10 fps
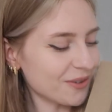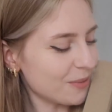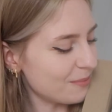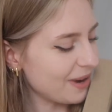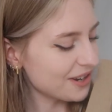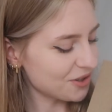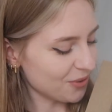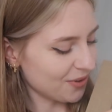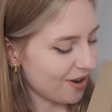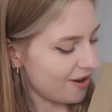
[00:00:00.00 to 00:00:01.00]
from
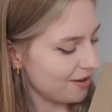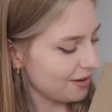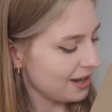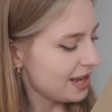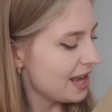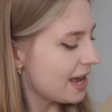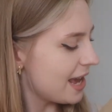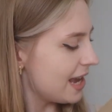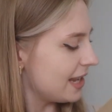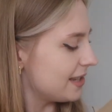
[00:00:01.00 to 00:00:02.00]
Majo Garn.
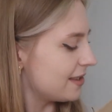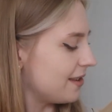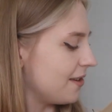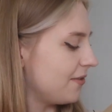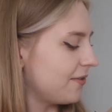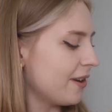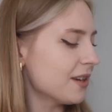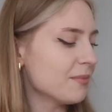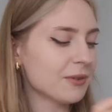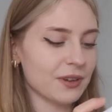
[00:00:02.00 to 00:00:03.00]
It's the
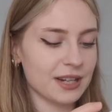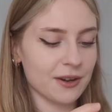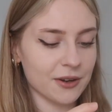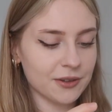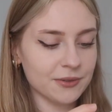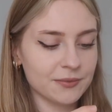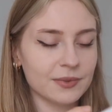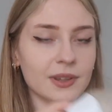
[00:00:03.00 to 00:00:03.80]
fine merino